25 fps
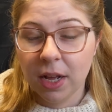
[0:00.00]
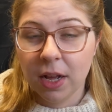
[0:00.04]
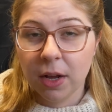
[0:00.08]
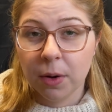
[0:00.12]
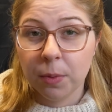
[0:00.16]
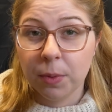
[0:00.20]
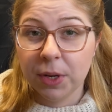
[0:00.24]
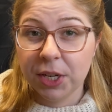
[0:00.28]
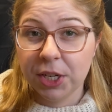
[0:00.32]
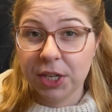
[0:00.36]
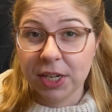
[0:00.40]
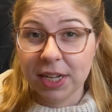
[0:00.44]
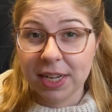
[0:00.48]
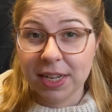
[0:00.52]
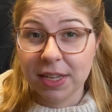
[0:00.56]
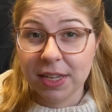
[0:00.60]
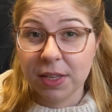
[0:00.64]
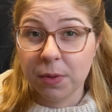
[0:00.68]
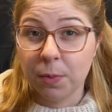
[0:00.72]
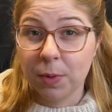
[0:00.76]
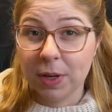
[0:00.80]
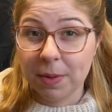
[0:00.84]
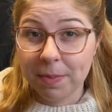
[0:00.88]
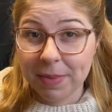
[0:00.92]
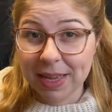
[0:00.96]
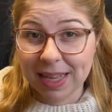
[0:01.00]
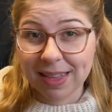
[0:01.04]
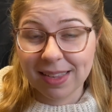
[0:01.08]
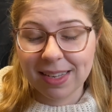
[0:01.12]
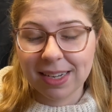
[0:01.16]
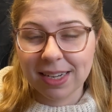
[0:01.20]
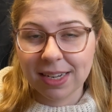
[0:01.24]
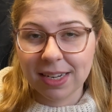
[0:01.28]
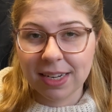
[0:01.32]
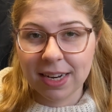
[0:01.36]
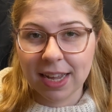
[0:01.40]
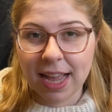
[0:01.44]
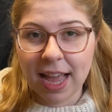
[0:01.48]
which is when
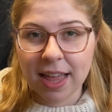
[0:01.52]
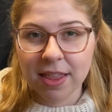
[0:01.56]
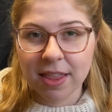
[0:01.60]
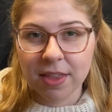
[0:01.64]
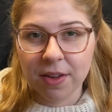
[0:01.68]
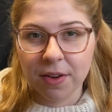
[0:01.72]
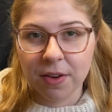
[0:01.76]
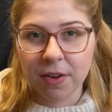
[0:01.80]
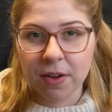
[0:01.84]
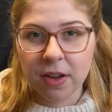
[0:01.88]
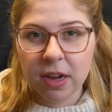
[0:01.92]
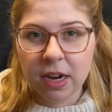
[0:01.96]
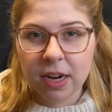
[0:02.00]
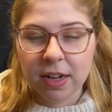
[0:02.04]
mixed together,